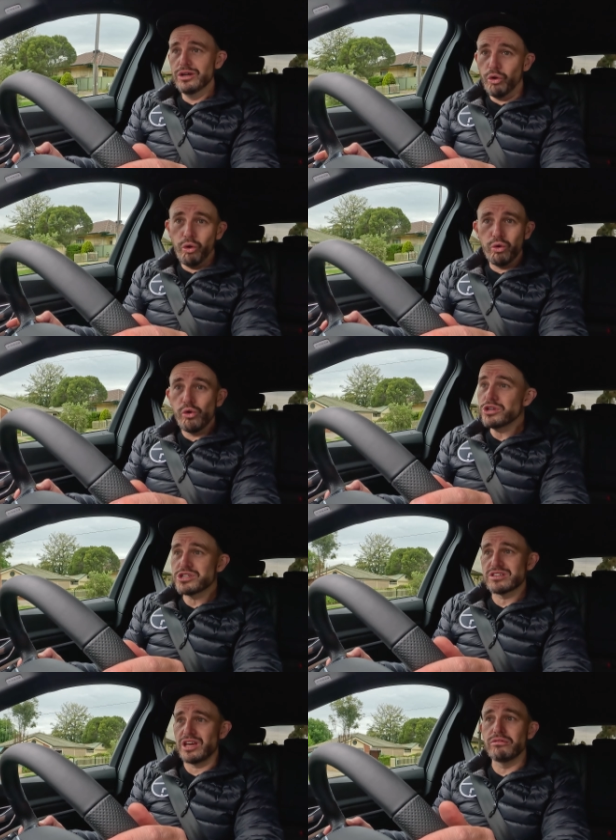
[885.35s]
or
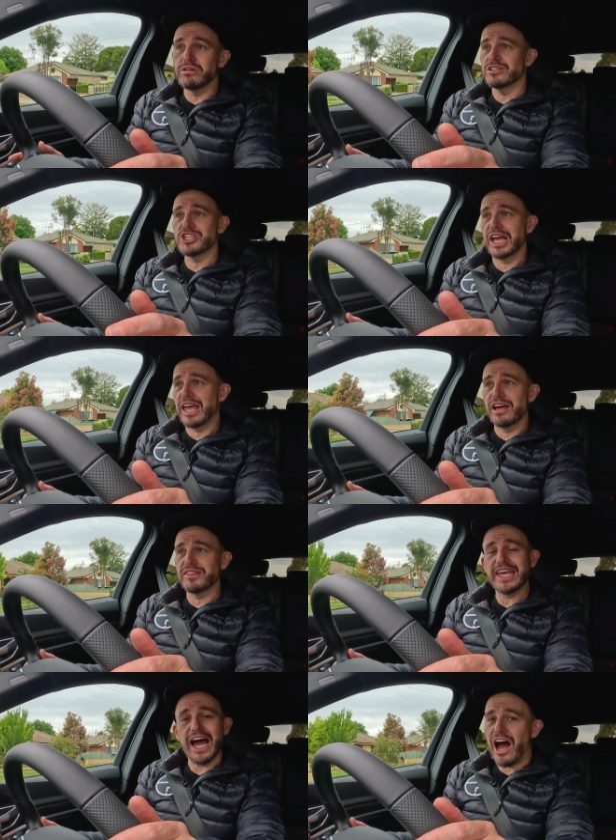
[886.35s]
just go and check out
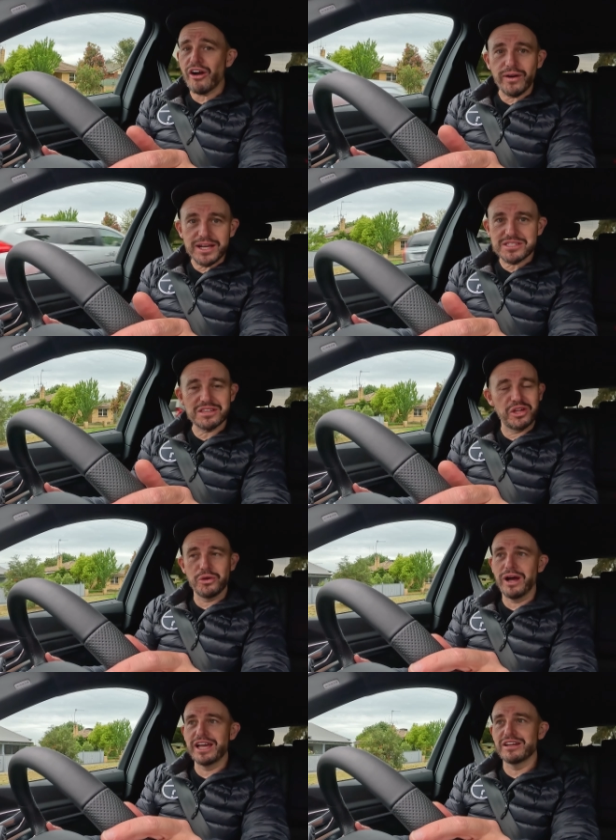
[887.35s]
the
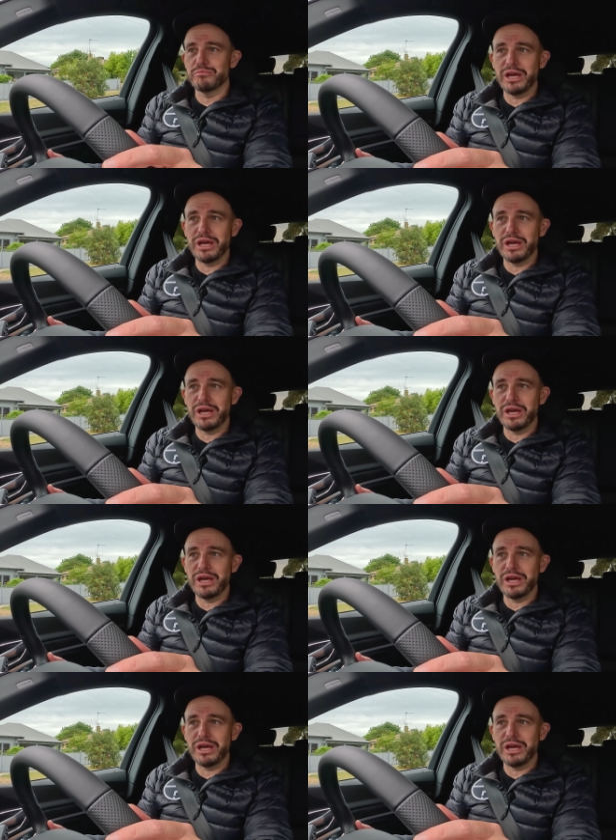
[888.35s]
RSQ8